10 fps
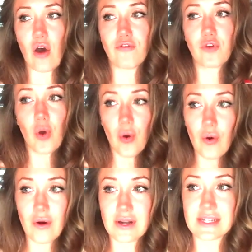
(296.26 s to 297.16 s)
of
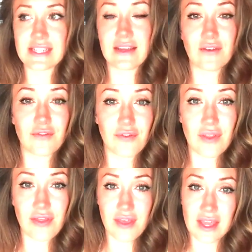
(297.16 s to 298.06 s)
course, if
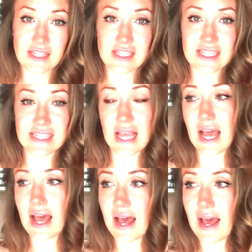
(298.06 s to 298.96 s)
this
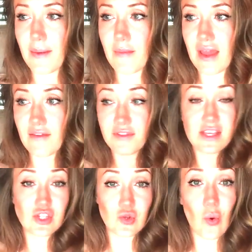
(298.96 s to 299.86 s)

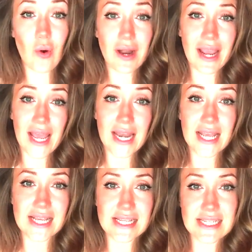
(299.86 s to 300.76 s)
organ
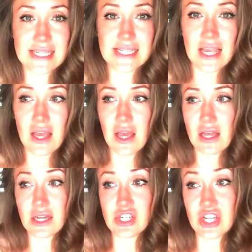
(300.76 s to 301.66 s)
is
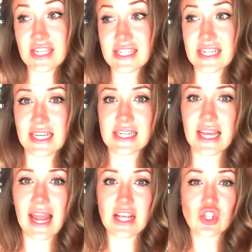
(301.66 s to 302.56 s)
congested
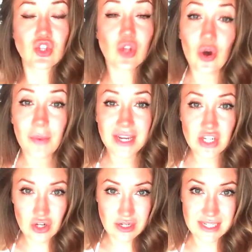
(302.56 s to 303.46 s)
and has so many
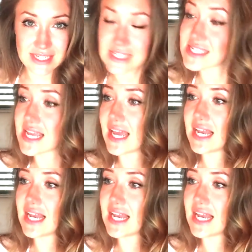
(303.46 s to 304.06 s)
toxins,